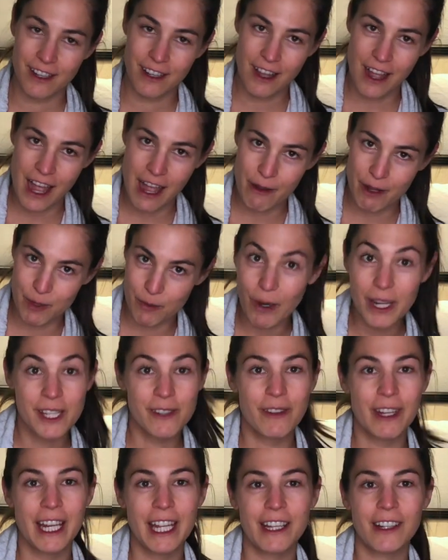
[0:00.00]
I was
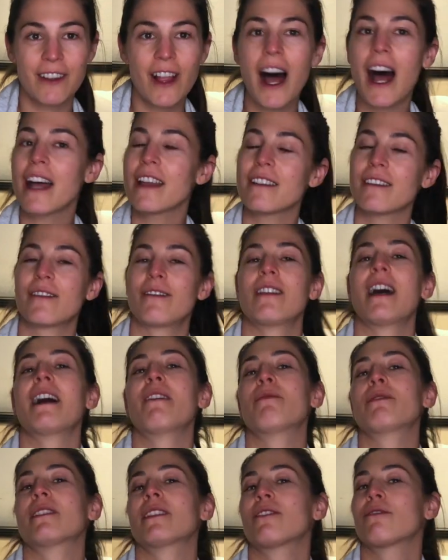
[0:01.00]
breastfeeding a lot, so
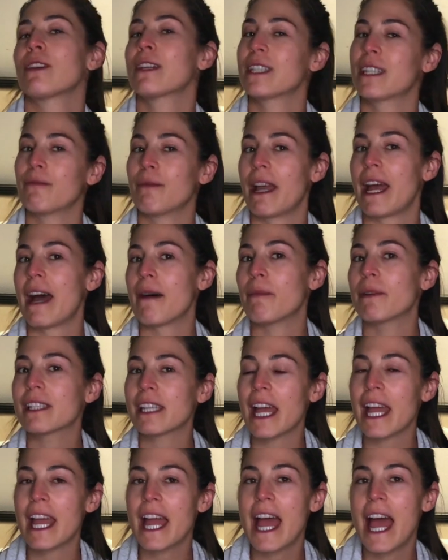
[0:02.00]
that was increasing my
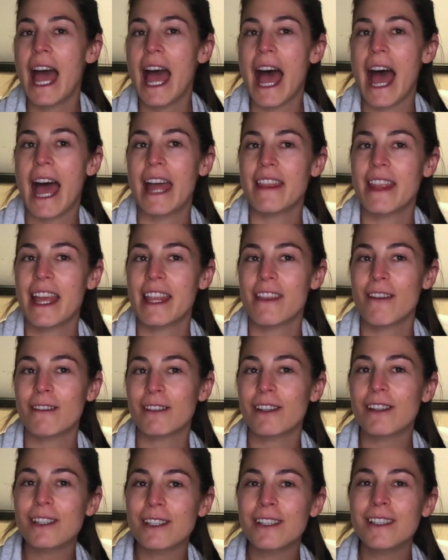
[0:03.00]
appetite. And then there's
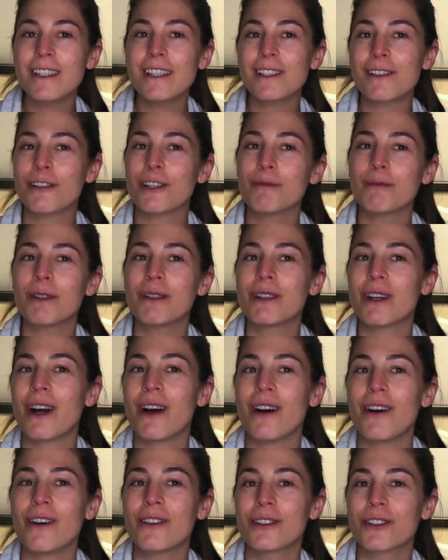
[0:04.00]
also this hormone
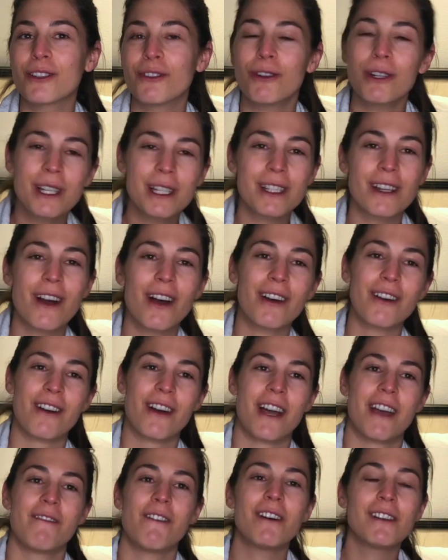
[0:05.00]
called cortisol.
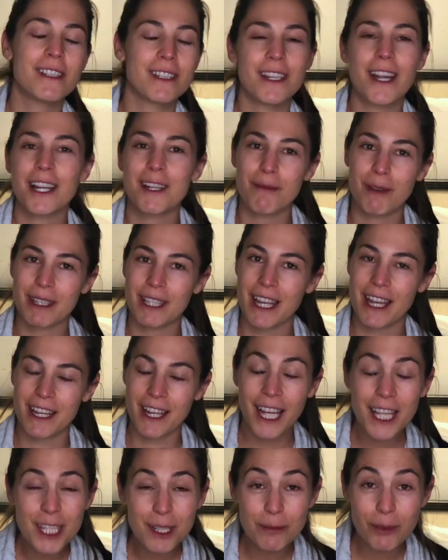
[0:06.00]
I've also talked about that in
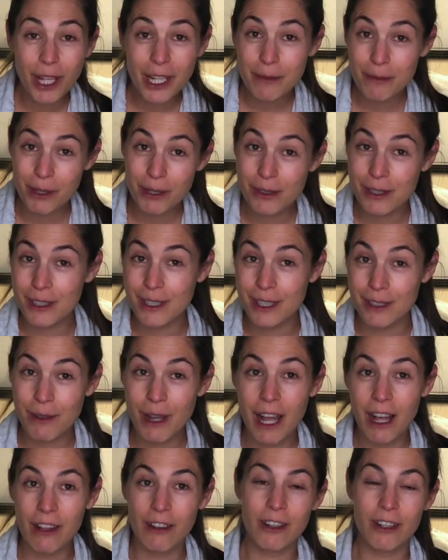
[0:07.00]
other blog posts as
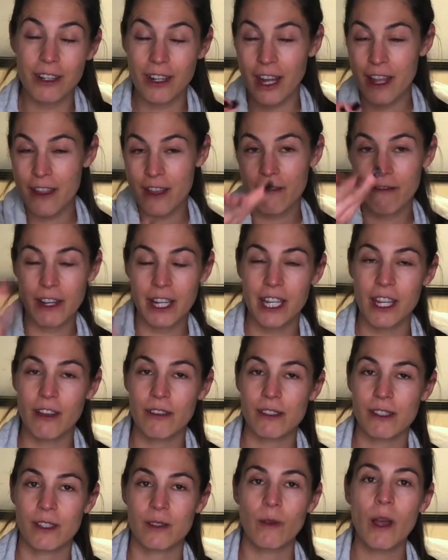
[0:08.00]
well, or other
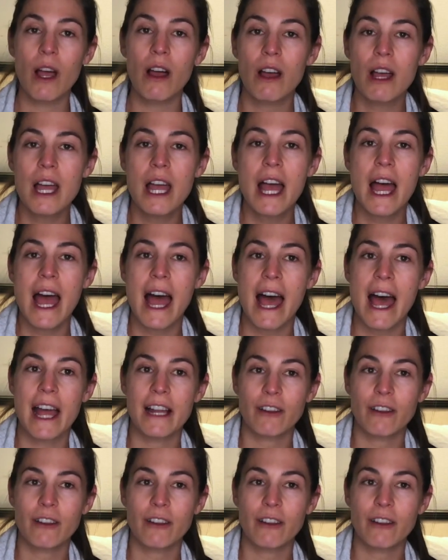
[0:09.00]
videos as well. And